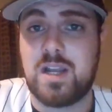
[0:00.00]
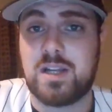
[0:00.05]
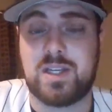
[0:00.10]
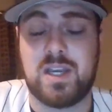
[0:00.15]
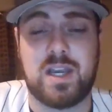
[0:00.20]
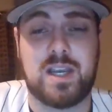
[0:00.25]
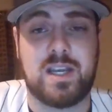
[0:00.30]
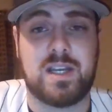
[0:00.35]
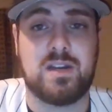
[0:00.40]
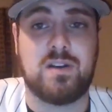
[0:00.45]

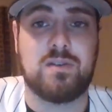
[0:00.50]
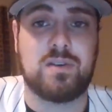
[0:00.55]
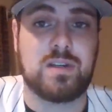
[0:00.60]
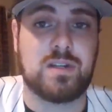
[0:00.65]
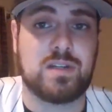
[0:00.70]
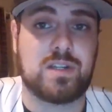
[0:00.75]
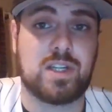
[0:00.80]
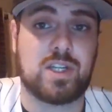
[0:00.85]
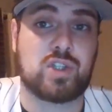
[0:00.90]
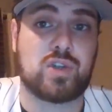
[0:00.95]
to,
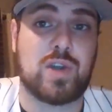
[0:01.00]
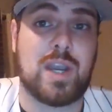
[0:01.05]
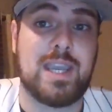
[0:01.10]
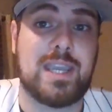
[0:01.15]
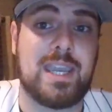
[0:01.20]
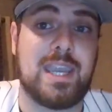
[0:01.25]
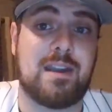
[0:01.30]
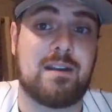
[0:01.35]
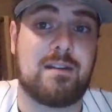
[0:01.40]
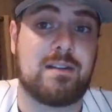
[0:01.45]
to
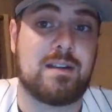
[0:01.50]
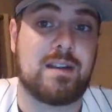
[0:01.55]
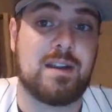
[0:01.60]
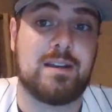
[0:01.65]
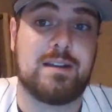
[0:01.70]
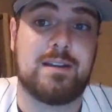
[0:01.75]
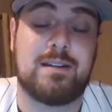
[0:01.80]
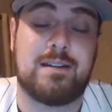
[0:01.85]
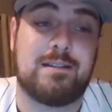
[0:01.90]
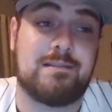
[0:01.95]
strike here.
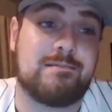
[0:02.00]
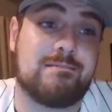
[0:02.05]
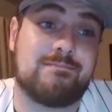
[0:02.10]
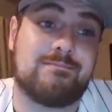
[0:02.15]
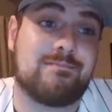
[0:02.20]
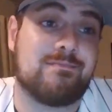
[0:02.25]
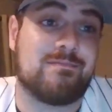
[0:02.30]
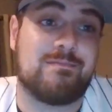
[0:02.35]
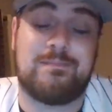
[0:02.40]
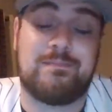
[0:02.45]

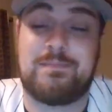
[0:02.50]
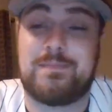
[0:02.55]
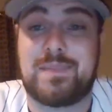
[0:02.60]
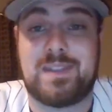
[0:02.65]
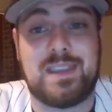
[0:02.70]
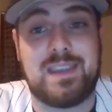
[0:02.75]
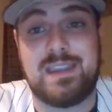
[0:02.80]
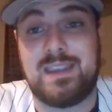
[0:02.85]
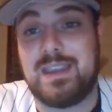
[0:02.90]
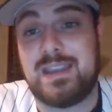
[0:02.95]

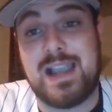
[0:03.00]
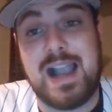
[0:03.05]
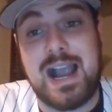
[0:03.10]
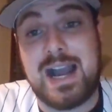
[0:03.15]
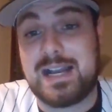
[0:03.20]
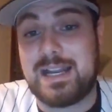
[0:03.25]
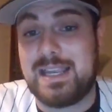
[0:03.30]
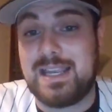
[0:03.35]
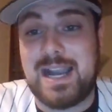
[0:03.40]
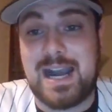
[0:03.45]
You
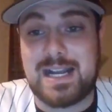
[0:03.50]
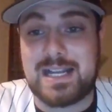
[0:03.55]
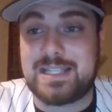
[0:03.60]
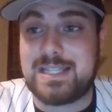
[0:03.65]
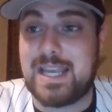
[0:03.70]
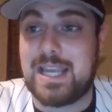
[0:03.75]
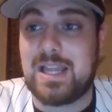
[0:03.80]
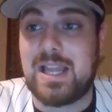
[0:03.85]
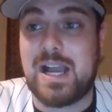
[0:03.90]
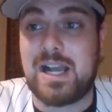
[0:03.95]
gotta
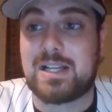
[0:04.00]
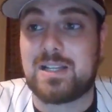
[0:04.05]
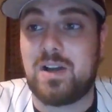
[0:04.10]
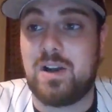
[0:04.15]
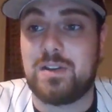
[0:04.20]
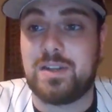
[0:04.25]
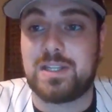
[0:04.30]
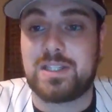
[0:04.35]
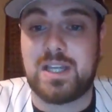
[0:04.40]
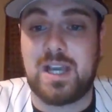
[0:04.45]
stay locked
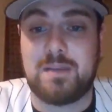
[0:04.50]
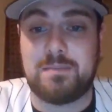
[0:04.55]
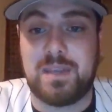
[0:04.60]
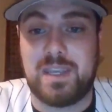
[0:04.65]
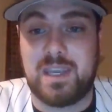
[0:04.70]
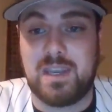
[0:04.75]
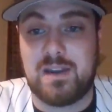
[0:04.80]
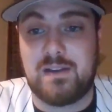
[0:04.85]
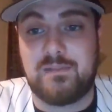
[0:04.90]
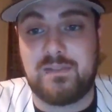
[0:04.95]
on this time of
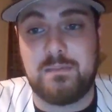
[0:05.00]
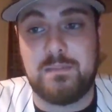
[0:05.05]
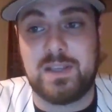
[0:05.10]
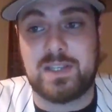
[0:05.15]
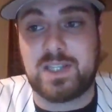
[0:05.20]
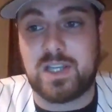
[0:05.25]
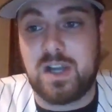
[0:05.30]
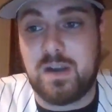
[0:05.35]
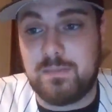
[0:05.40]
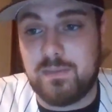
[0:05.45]
year. If you
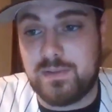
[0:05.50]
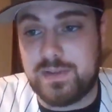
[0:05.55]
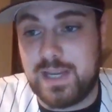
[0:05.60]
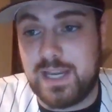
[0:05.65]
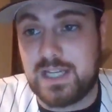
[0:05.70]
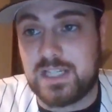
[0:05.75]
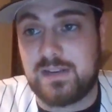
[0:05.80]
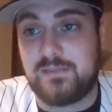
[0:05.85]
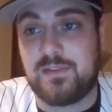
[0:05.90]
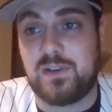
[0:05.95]
miss a couple of
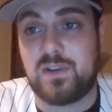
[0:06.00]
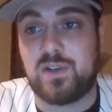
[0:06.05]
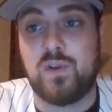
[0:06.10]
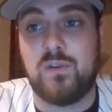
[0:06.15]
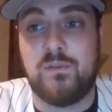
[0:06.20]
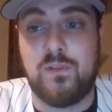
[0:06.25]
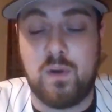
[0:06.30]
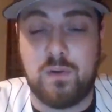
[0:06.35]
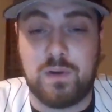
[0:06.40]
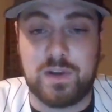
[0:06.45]
days, if you're
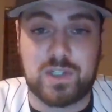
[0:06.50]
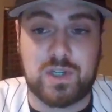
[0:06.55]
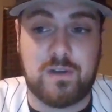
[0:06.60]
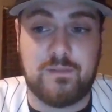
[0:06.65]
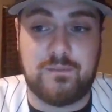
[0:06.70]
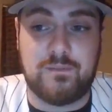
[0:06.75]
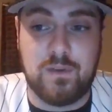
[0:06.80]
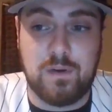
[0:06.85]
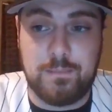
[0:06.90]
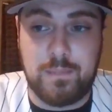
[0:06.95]
too focused
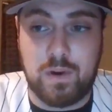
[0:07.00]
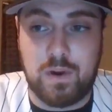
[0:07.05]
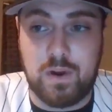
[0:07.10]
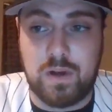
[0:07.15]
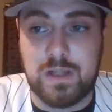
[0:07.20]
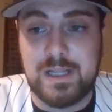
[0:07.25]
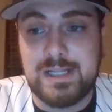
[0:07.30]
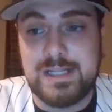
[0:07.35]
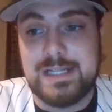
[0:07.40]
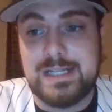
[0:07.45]
on
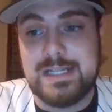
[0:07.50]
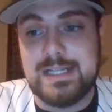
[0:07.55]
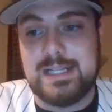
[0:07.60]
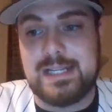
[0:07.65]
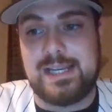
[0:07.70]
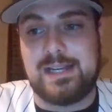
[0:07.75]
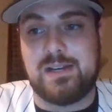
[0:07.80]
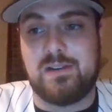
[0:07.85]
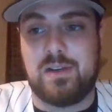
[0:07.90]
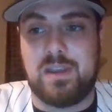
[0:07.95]
football,
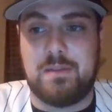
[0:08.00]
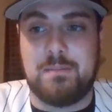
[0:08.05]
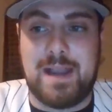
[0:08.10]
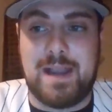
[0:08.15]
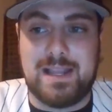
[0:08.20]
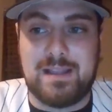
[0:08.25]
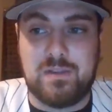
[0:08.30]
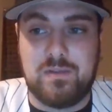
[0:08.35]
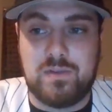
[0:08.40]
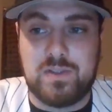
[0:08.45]
you
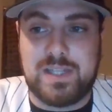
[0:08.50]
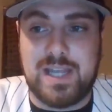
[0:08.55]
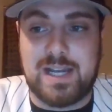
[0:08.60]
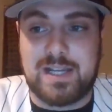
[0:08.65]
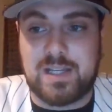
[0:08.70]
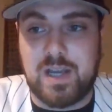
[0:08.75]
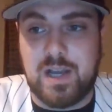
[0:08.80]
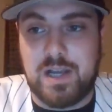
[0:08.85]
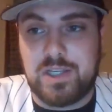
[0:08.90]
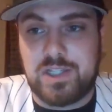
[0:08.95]
might lose
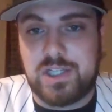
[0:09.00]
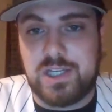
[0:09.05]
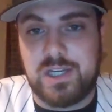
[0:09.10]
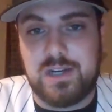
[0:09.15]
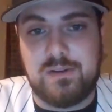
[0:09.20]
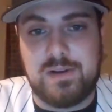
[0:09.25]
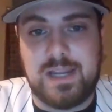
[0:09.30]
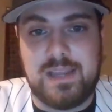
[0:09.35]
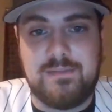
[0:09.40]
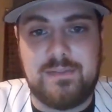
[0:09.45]
that touch.
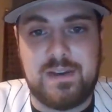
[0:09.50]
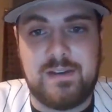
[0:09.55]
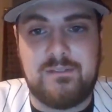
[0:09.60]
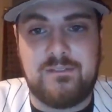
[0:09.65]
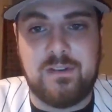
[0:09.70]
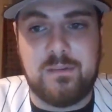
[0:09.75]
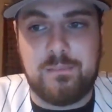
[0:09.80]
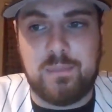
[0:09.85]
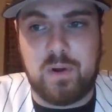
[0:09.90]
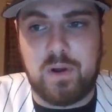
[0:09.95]
Even in
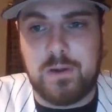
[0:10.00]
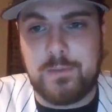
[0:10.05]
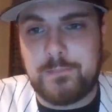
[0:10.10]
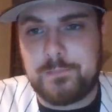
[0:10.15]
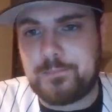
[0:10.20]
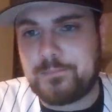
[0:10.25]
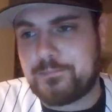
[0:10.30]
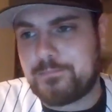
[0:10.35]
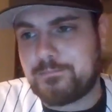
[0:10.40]
football,